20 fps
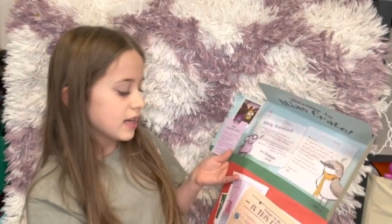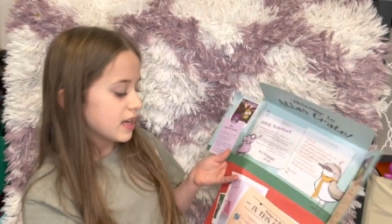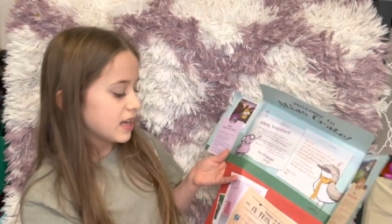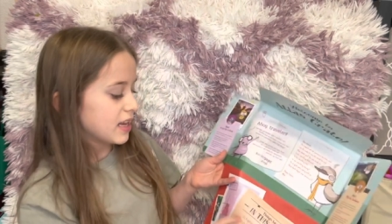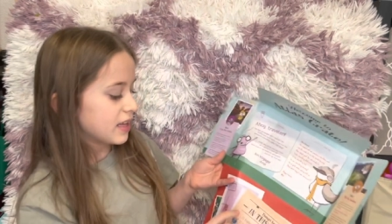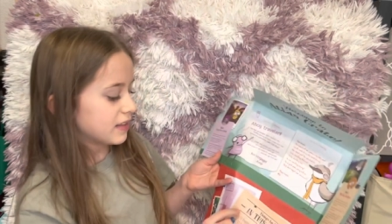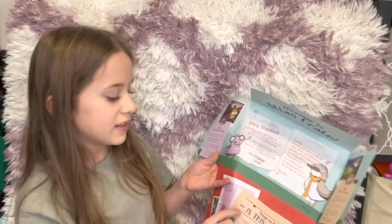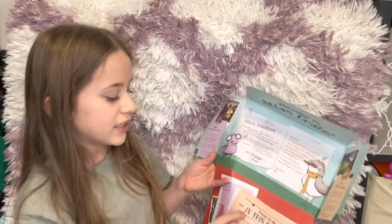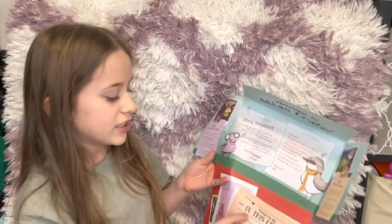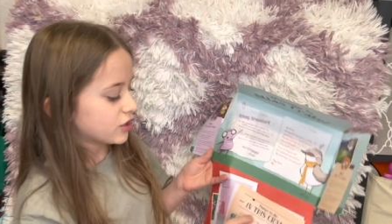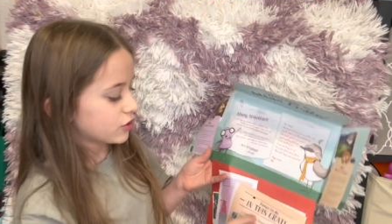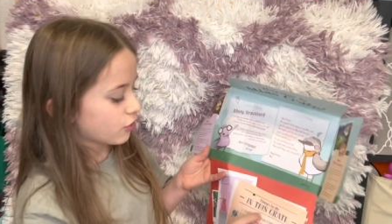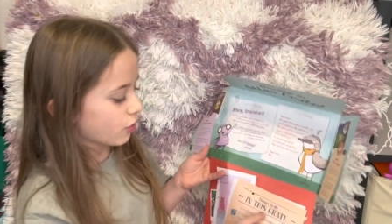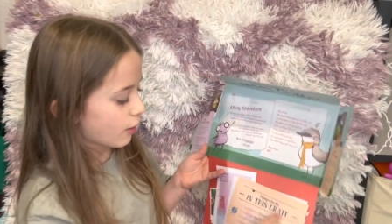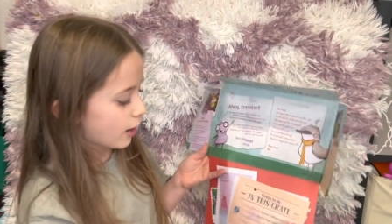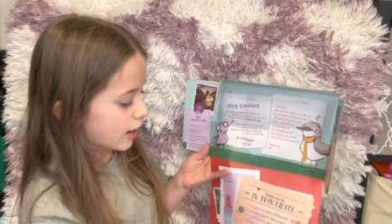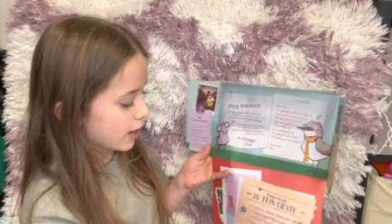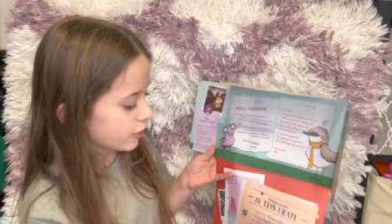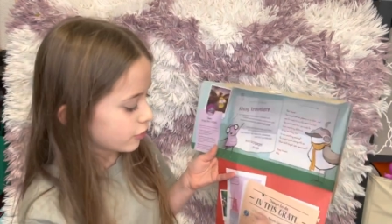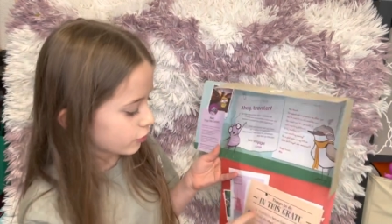In this
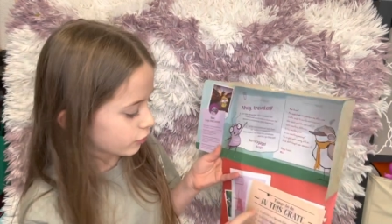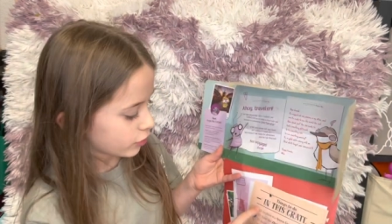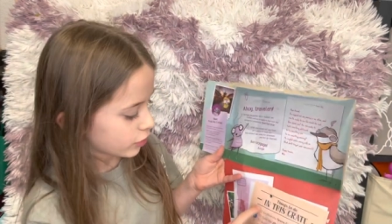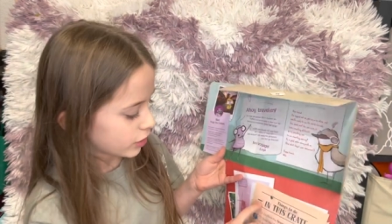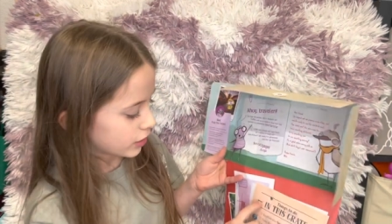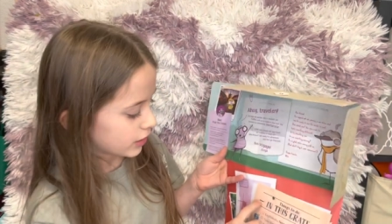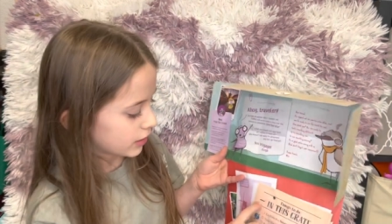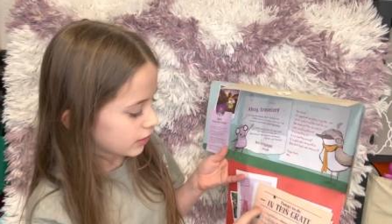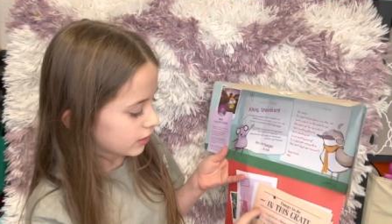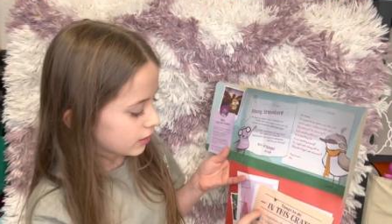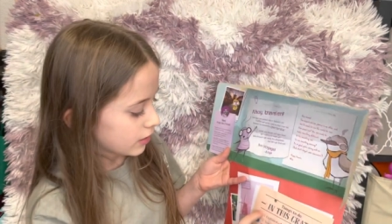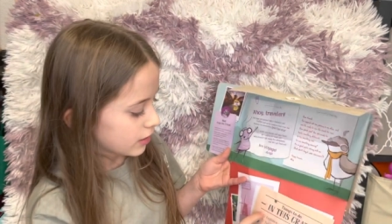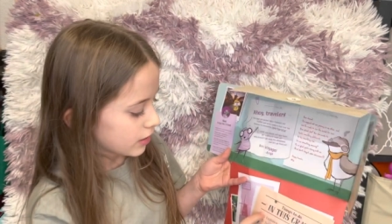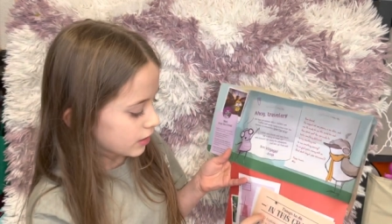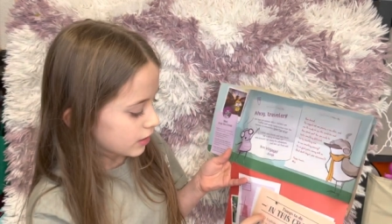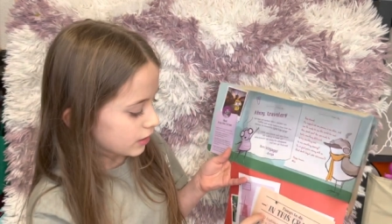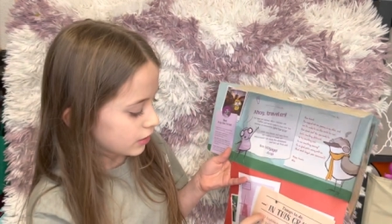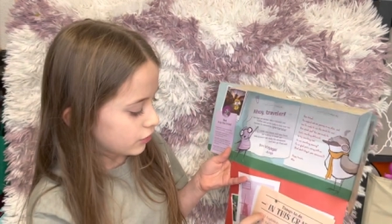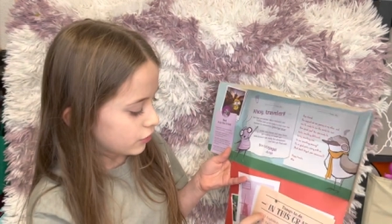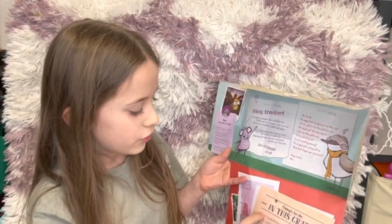crate, you could
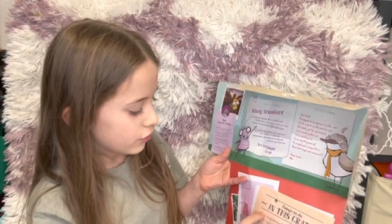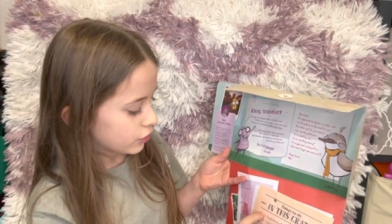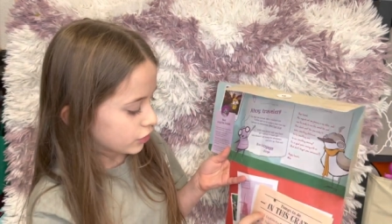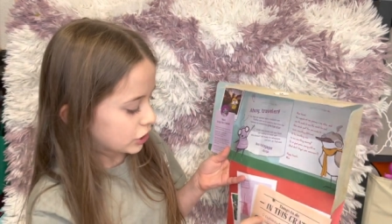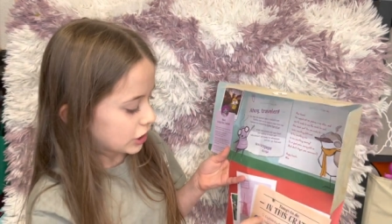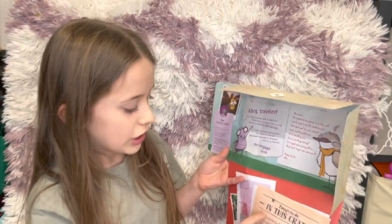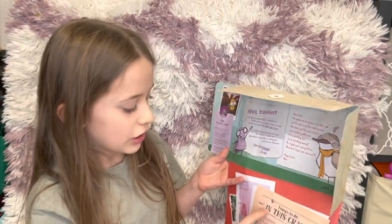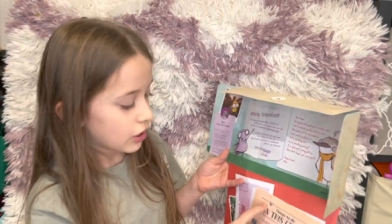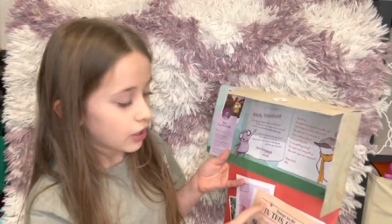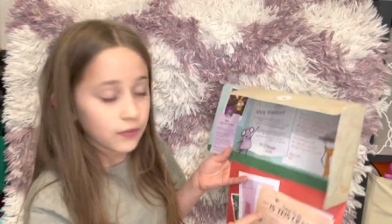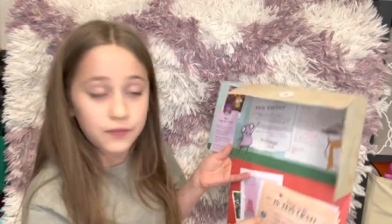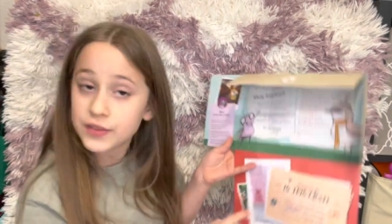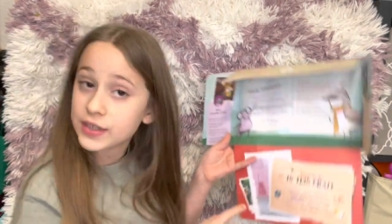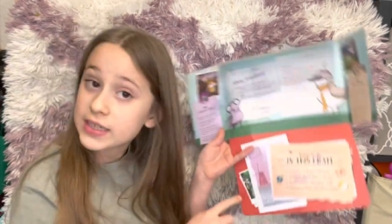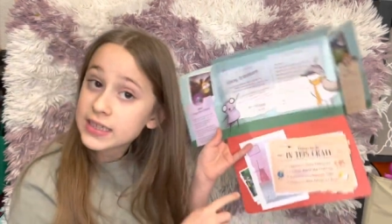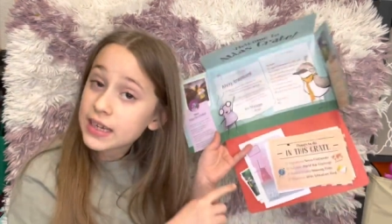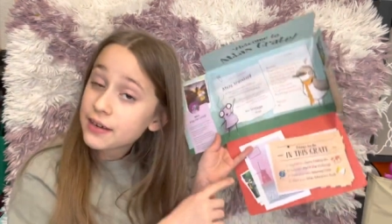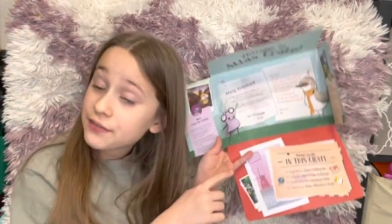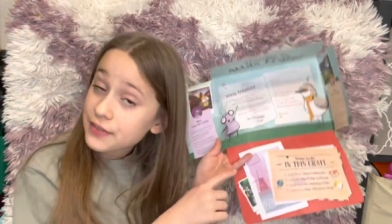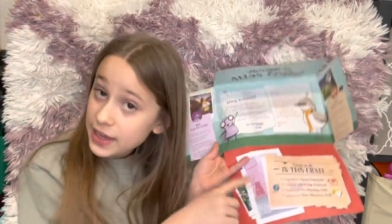check off the
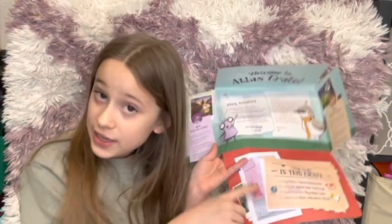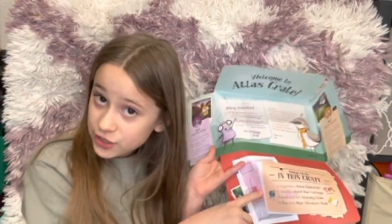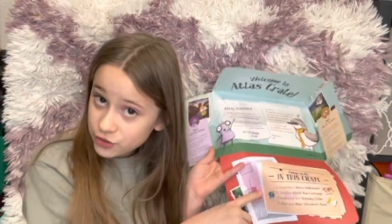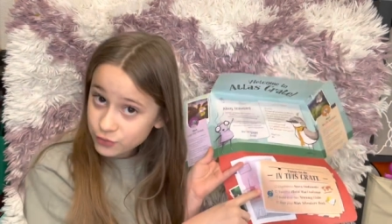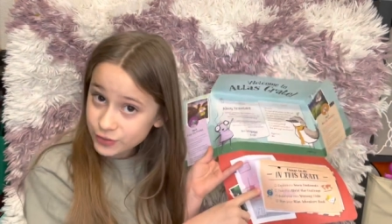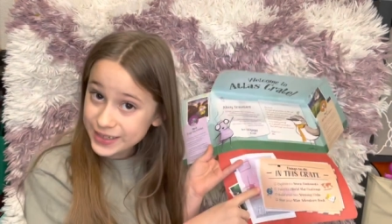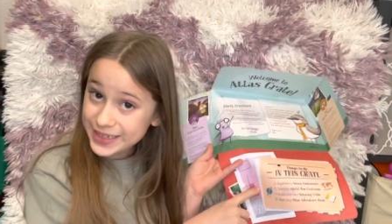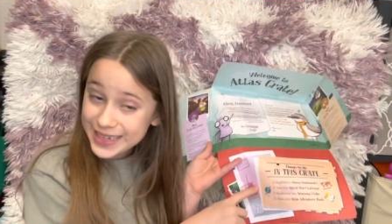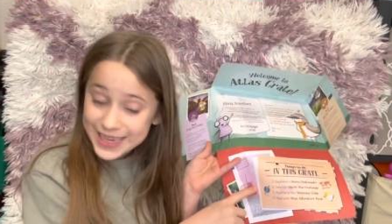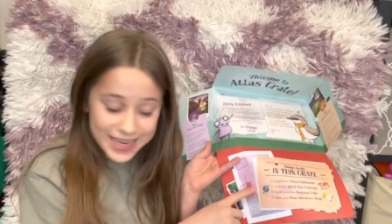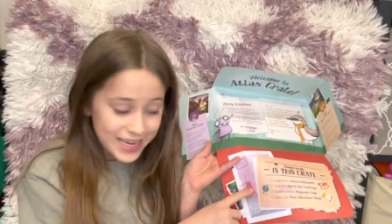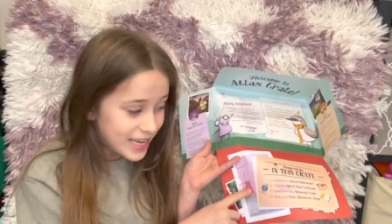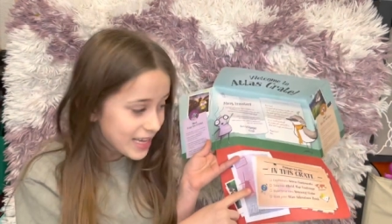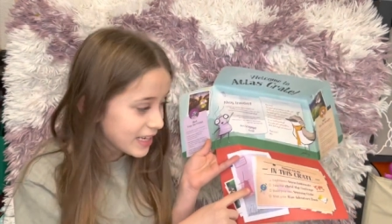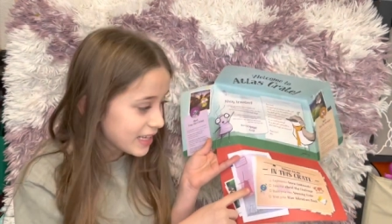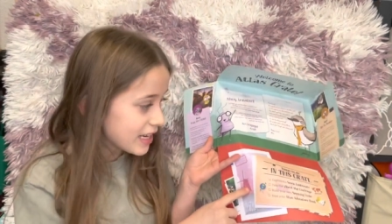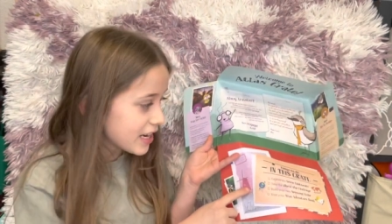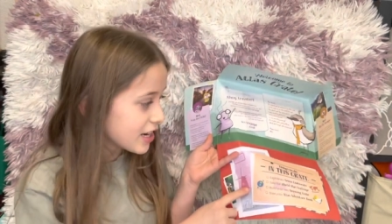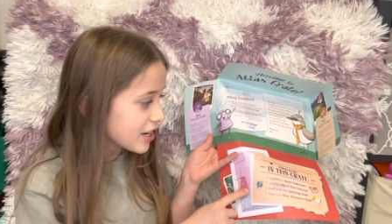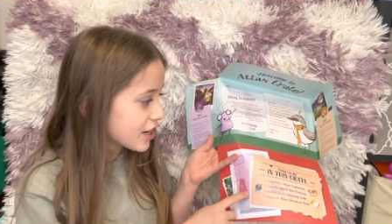stuff that you did
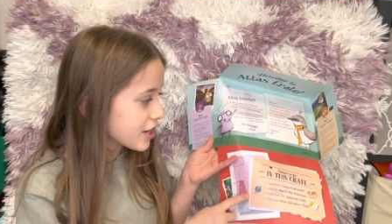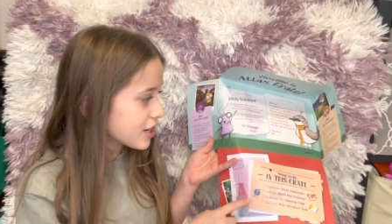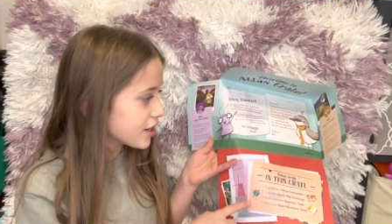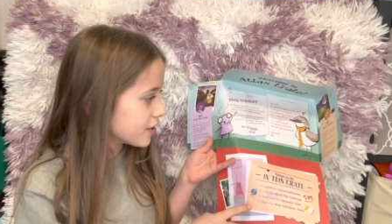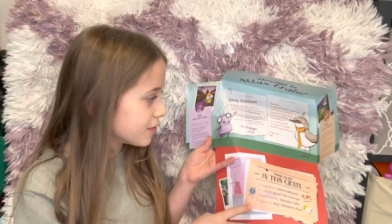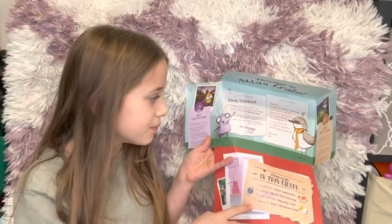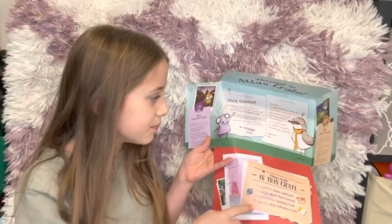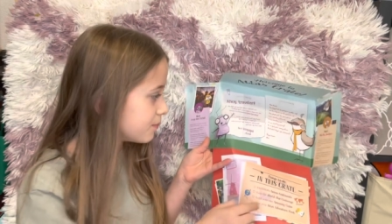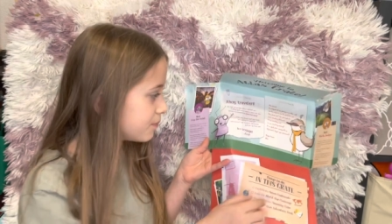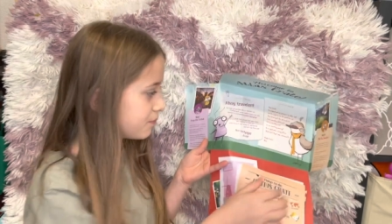here.